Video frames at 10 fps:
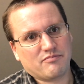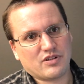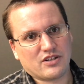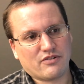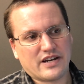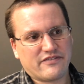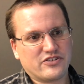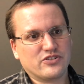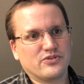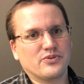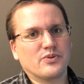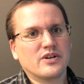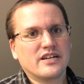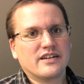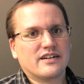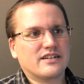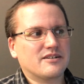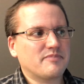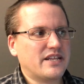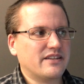below f2,
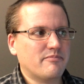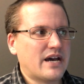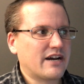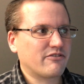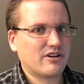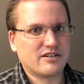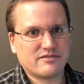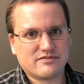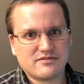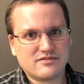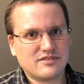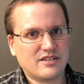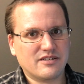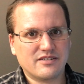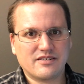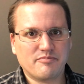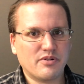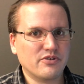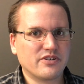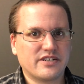and the background, the
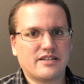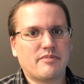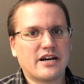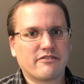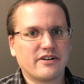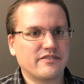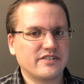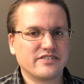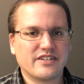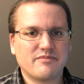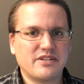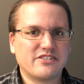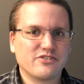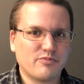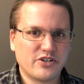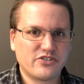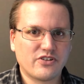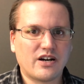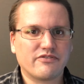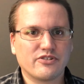bokeh in the background is going to be so much
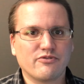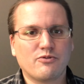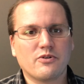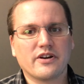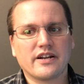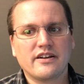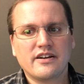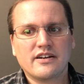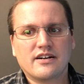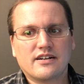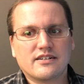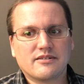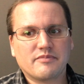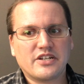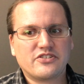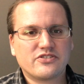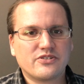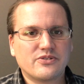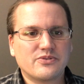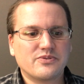softer for it. And
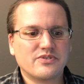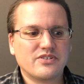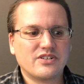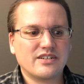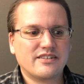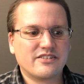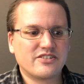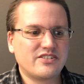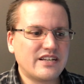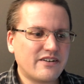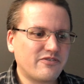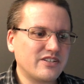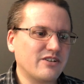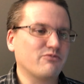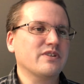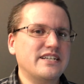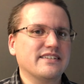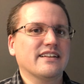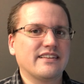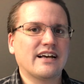so there's definitely a
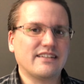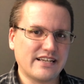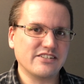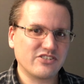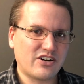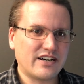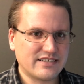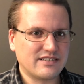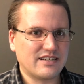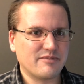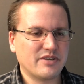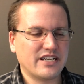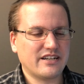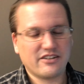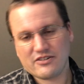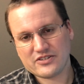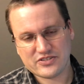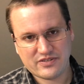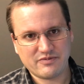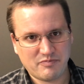reason that lens costs a lot of money, and you
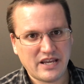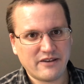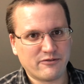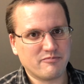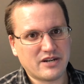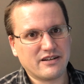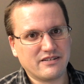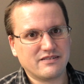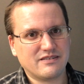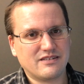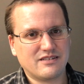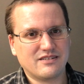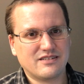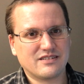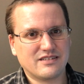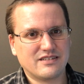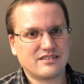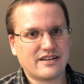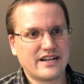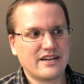also pay for it by it's
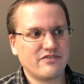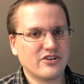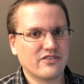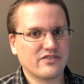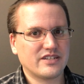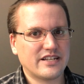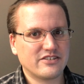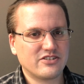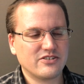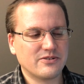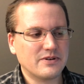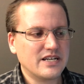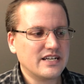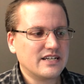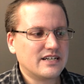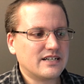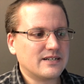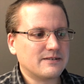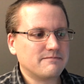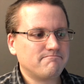a lot heavier of a lens too.
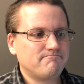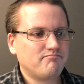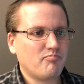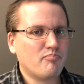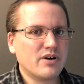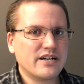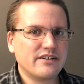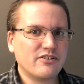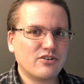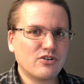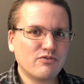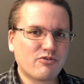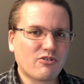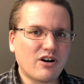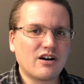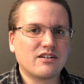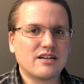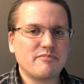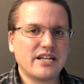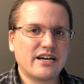But overall,
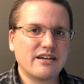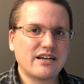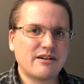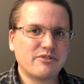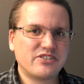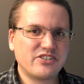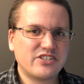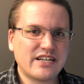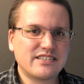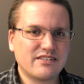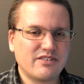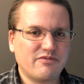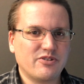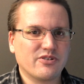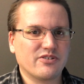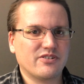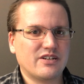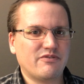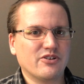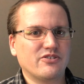I mean, I would suggest that if
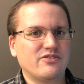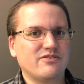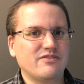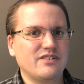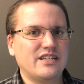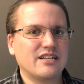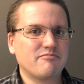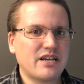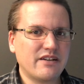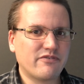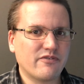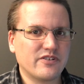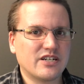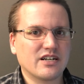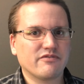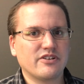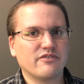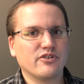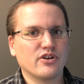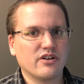you're getting paid for photography,
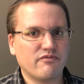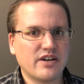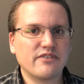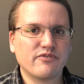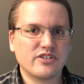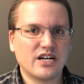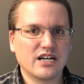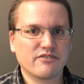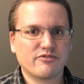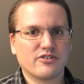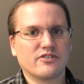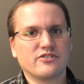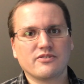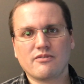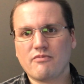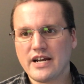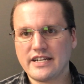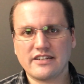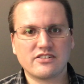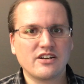if you're an event photographer or doing
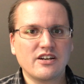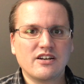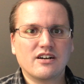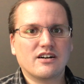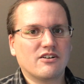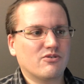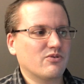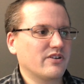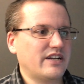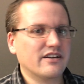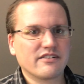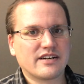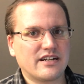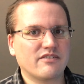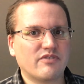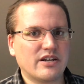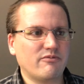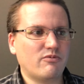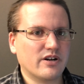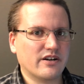weddings or any other kind of
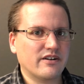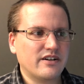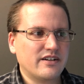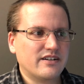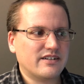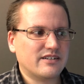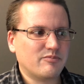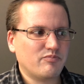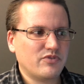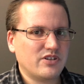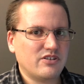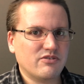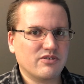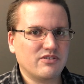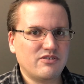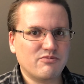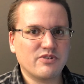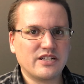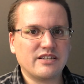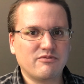event where you
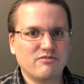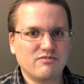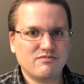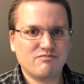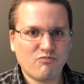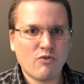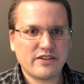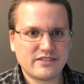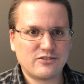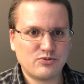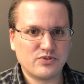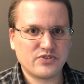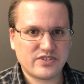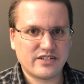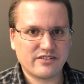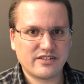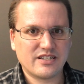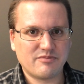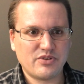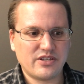really want the tools that are
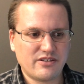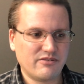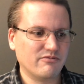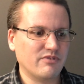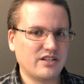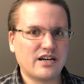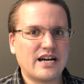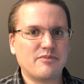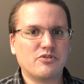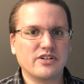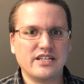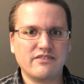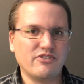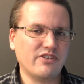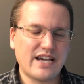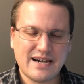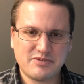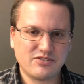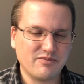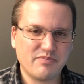going to be reliable and give you the
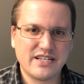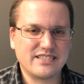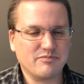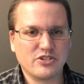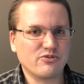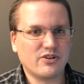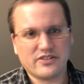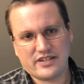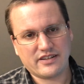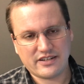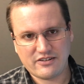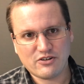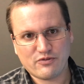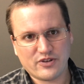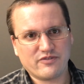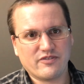absolute best image quality, then go for the